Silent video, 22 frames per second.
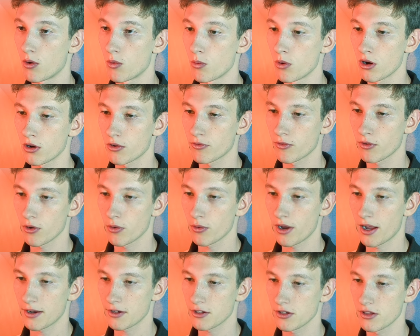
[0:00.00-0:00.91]
workflow
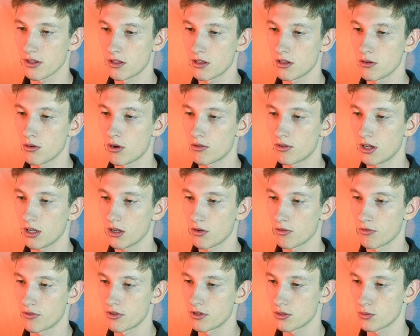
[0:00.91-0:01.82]
actually the URL
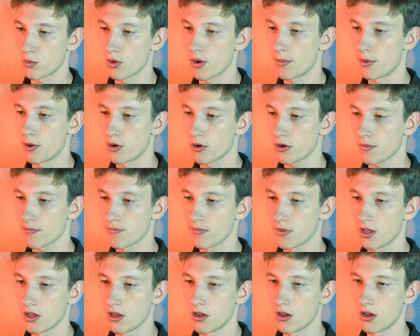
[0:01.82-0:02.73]
of this webhook.
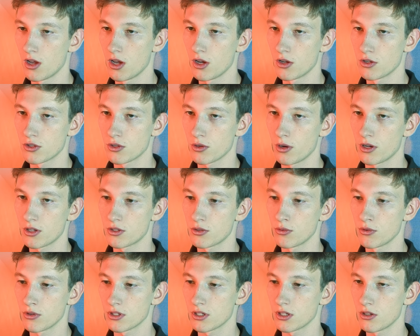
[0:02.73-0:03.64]
So as
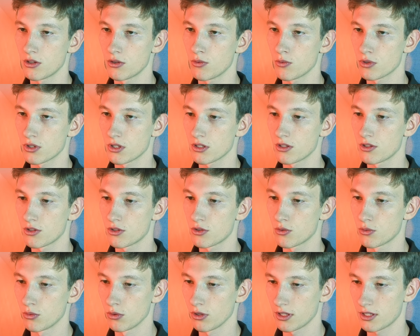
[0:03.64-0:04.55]
soon as it uses this
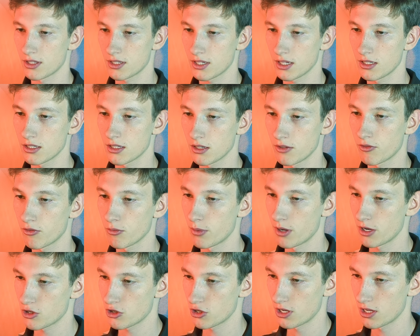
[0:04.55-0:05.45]
tool, it sends
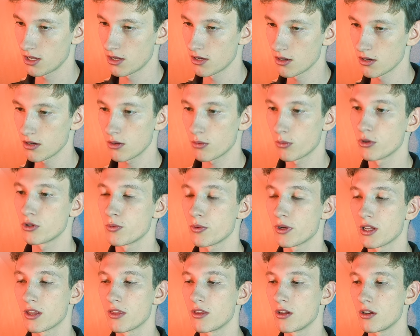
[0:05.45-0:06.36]
information here, which we
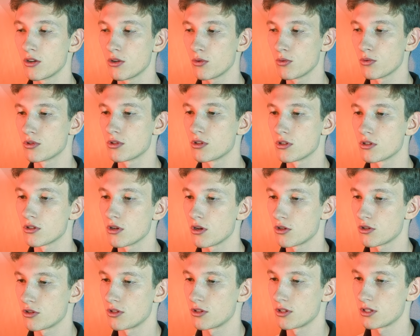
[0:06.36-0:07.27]
can then use to
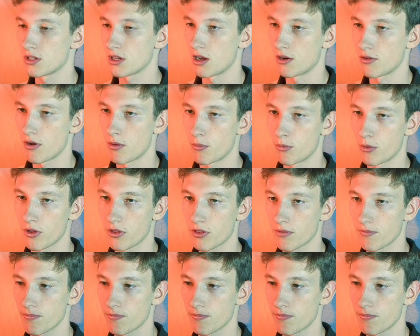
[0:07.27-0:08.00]
search the CRM with.